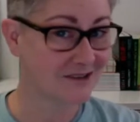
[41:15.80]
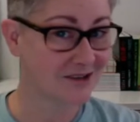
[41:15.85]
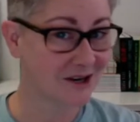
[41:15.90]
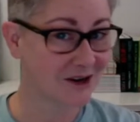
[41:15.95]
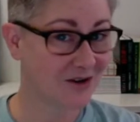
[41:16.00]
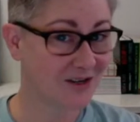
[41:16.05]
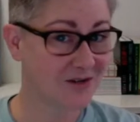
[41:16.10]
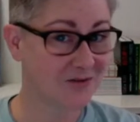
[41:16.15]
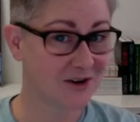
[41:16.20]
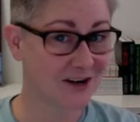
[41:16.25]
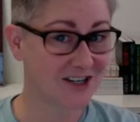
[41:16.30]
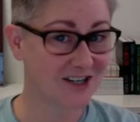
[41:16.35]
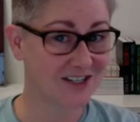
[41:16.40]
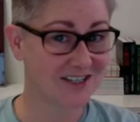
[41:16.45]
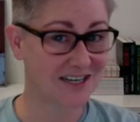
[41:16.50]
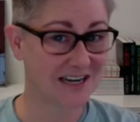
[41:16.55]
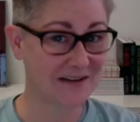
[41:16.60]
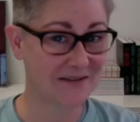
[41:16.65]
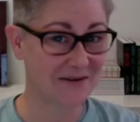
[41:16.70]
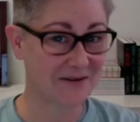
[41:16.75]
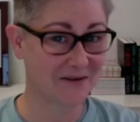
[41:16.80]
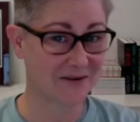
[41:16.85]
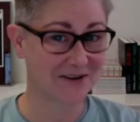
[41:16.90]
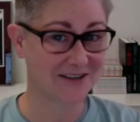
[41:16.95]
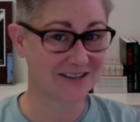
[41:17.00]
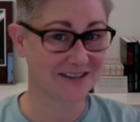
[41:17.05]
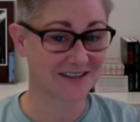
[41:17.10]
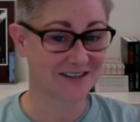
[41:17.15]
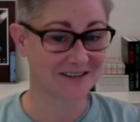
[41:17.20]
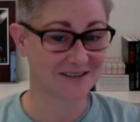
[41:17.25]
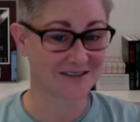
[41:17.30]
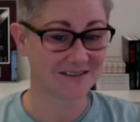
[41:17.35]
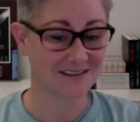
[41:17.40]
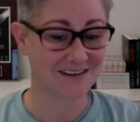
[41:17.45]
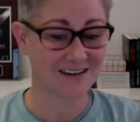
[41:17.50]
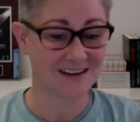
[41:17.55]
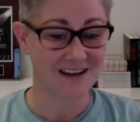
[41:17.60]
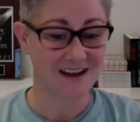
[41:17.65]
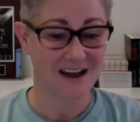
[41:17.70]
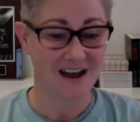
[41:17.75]
You can always watch us afterwards, too.
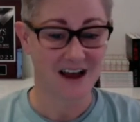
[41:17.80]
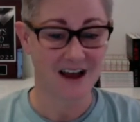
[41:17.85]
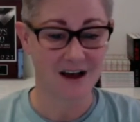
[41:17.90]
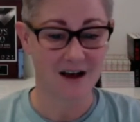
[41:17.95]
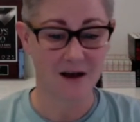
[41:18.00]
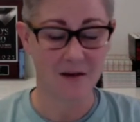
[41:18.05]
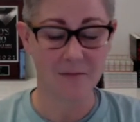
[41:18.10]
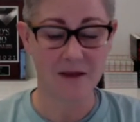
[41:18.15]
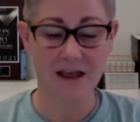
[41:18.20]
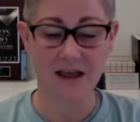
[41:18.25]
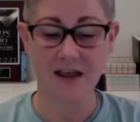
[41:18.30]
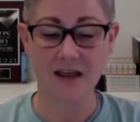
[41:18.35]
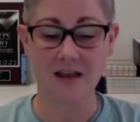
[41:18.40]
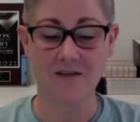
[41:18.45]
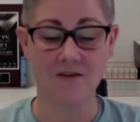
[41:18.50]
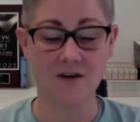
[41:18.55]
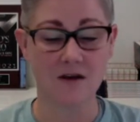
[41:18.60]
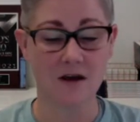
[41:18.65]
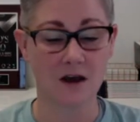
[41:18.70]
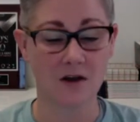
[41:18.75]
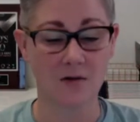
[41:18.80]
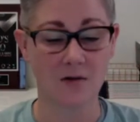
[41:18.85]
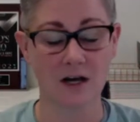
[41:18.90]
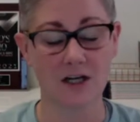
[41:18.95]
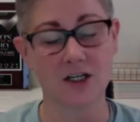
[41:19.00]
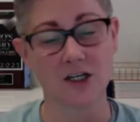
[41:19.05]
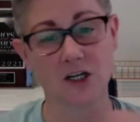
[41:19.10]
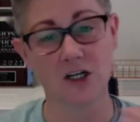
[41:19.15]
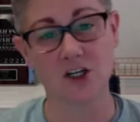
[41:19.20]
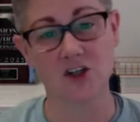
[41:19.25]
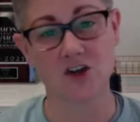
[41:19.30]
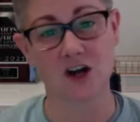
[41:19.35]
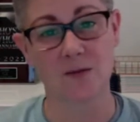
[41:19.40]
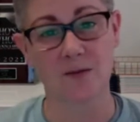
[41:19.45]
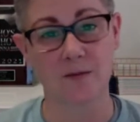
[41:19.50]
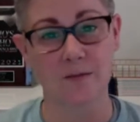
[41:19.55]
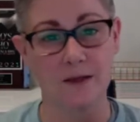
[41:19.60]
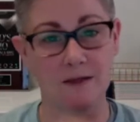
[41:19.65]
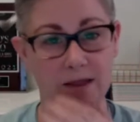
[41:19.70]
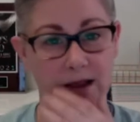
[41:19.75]
Um, hey, if you got questions,
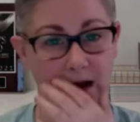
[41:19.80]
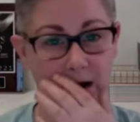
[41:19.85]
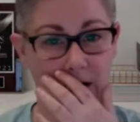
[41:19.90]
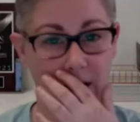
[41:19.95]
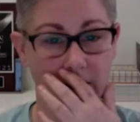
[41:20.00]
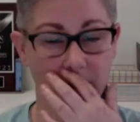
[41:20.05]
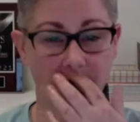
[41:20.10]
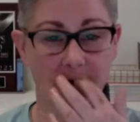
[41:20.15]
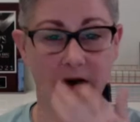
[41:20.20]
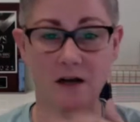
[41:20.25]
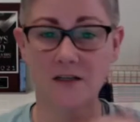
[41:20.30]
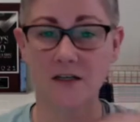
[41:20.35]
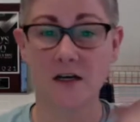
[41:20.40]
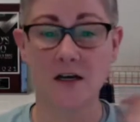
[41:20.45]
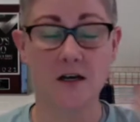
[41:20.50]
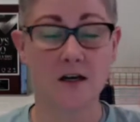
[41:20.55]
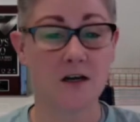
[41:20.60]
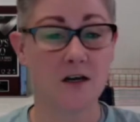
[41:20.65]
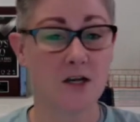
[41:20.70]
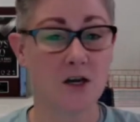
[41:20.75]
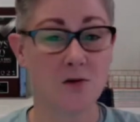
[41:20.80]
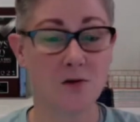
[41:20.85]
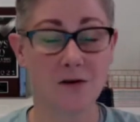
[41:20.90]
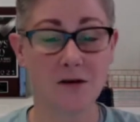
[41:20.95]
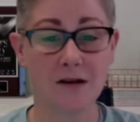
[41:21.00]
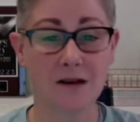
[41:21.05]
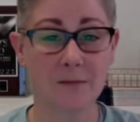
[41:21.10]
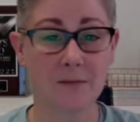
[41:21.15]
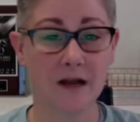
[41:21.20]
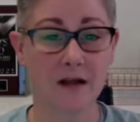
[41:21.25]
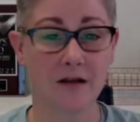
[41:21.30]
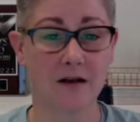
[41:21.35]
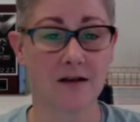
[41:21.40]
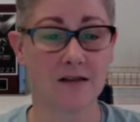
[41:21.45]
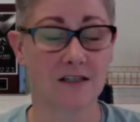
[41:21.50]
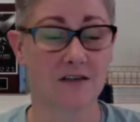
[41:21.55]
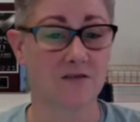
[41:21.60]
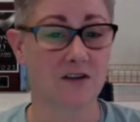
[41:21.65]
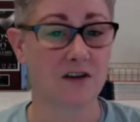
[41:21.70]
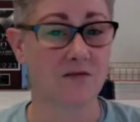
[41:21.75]
drop them in there. Otherwise, you can email
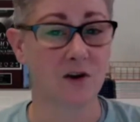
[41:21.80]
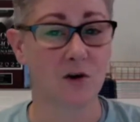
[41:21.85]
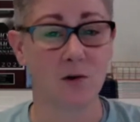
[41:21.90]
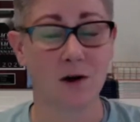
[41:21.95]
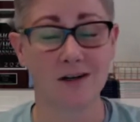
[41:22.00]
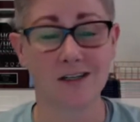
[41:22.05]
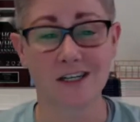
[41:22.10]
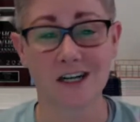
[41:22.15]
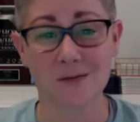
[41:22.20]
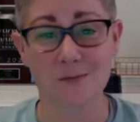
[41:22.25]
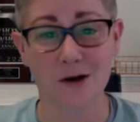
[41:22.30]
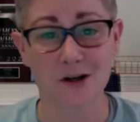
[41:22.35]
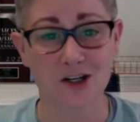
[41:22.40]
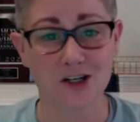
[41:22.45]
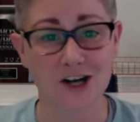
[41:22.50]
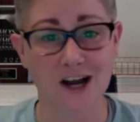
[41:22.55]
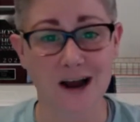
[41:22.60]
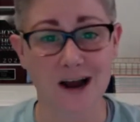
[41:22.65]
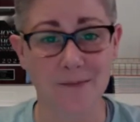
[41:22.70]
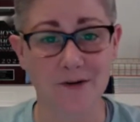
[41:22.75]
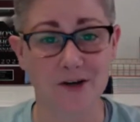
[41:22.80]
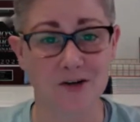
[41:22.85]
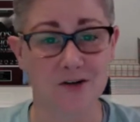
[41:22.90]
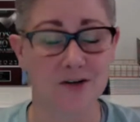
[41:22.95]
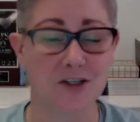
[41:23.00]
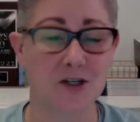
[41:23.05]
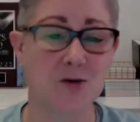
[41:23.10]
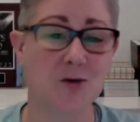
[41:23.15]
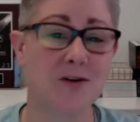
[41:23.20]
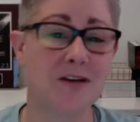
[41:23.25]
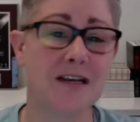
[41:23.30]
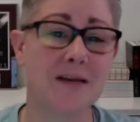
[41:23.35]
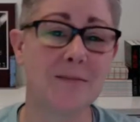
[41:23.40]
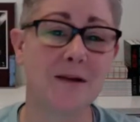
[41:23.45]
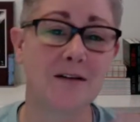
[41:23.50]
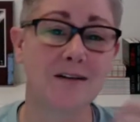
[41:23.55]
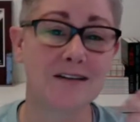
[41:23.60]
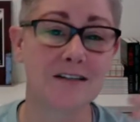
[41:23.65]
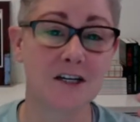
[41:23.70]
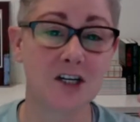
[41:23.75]
us. If you have a question about chapters, you can
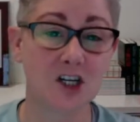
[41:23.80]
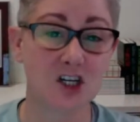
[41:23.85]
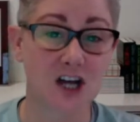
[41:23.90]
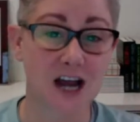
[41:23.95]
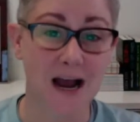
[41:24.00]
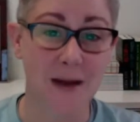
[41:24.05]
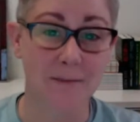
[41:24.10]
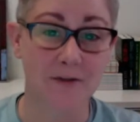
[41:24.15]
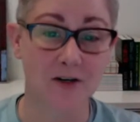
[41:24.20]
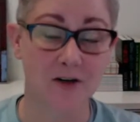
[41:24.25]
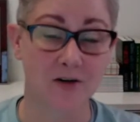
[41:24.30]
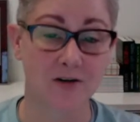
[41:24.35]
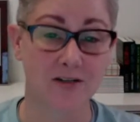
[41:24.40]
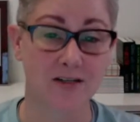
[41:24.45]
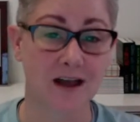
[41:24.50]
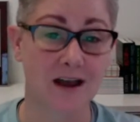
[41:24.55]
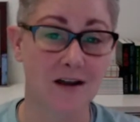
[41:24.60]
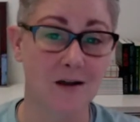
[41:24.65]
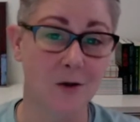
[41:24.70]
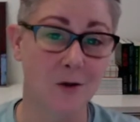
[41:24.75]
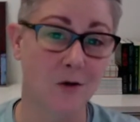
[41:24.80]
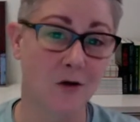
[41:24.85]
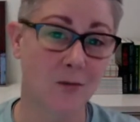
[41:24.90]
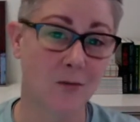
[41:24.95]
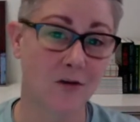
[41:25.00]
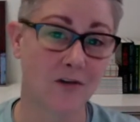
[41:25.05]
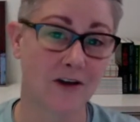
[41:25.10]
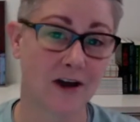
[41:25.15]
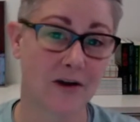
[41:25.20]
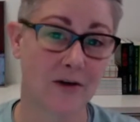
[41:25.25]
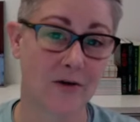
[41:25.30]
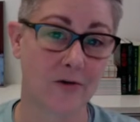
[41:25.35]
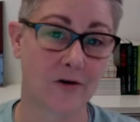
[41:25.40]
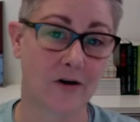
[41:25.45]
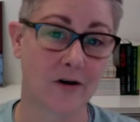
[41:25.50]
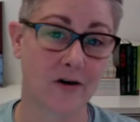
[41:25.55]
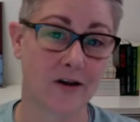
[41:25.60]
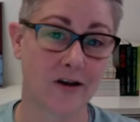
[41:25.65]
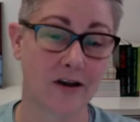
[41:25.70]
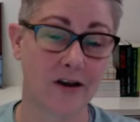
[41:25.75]
email us at chapters at normal dot
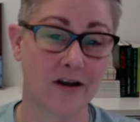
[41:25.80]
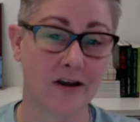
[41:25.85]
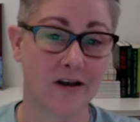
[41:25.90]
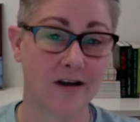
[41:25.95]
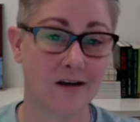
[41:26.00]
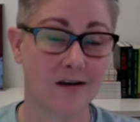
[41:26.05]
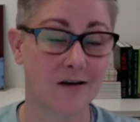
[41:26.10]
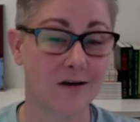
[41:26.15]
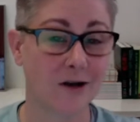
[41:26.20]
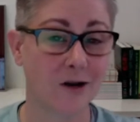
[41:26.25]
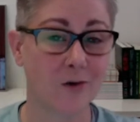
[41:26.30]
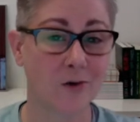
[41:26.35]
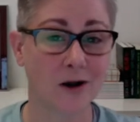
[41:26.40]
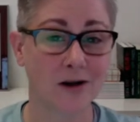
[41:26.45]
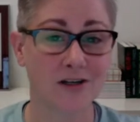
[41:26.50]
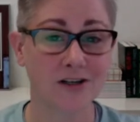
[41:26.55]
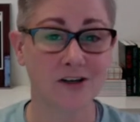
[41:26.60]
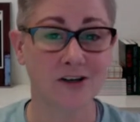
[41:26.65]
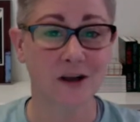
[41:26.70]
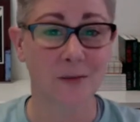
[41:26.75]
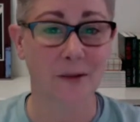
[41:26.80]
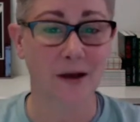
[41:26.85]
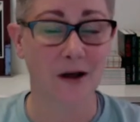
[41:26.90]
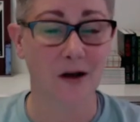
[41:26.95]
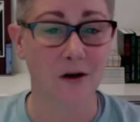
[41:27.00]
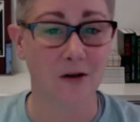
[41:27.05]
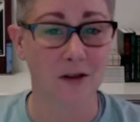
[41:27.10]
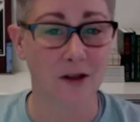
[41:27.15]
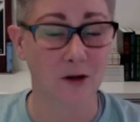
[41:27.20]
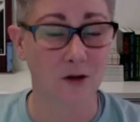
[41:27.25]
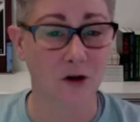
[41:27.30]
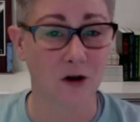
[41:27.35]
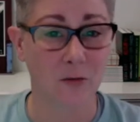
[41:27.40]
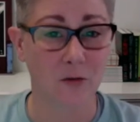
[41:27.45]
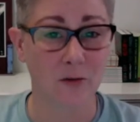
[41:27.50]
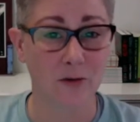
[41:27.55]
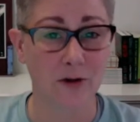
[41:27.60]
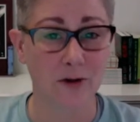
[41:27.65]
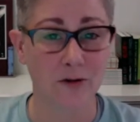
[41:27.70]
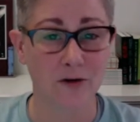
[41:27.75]
org. If you got a question about the N O R
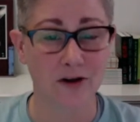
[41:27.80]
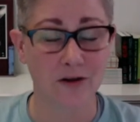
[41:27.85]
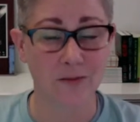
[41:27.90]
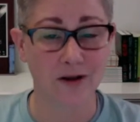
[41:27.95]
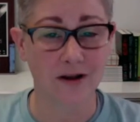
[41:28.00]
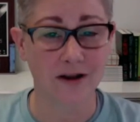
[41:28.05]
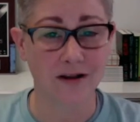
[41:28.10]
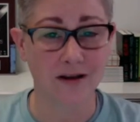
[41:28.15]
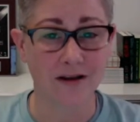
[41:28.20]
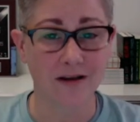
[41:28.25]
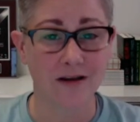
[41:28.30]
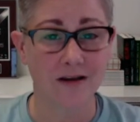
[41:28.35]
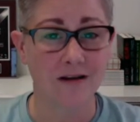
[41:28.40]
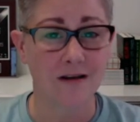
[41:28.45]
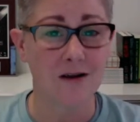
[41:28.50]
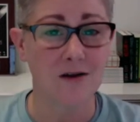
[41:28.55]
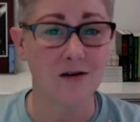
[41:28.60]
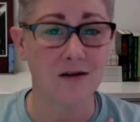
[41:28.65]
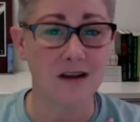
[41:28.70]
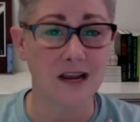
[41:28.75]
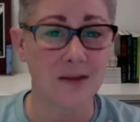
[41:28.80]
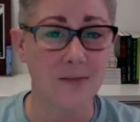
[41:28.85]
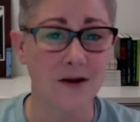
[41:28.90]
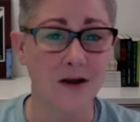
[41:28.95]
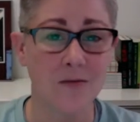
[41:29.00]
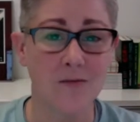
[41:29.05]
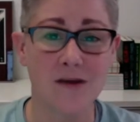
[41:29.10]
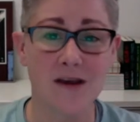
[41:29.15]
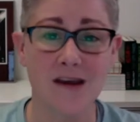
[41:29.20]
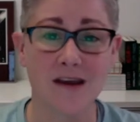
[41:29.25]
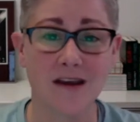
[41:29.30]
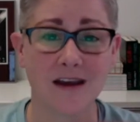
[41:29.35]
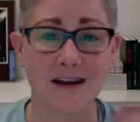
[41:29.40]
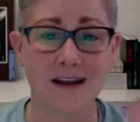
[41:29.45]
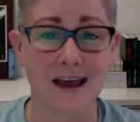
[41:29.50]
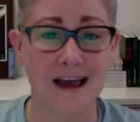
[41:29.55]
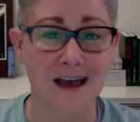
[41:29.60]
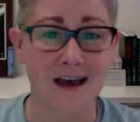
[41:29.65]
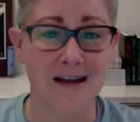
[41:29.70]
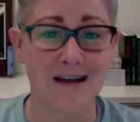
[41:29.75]
M L Legal Committee, you can email me
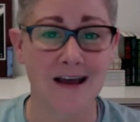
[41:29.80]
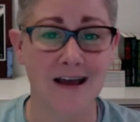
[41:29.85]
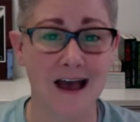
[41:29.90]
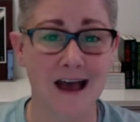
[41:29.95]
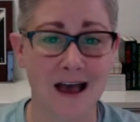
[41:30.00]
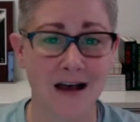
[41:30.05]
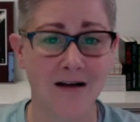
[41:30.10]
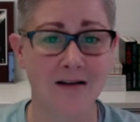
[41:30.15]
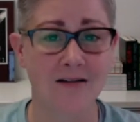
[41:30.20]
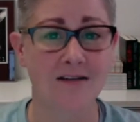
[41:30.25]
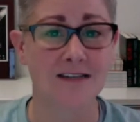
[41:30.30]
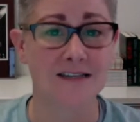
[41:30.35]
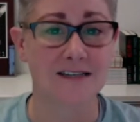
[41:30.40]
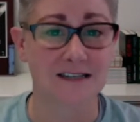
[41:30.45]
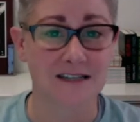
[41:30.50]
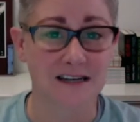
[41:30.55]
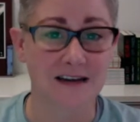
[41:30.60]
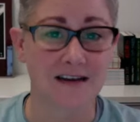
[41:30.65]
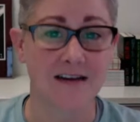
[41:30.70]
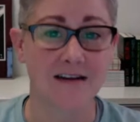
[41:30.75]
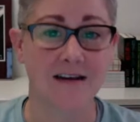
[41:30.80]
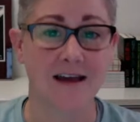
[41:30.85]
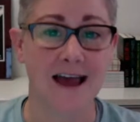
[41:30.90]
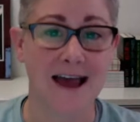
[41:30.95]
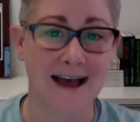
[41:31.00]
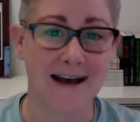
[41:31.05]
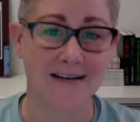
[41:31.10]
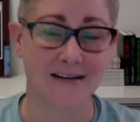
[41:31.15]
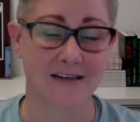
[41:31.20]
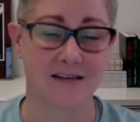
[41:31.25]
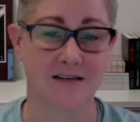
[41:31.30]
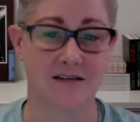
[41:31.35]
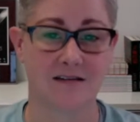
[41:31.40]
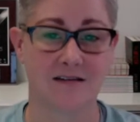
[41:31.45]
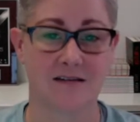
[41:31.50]
at N L C at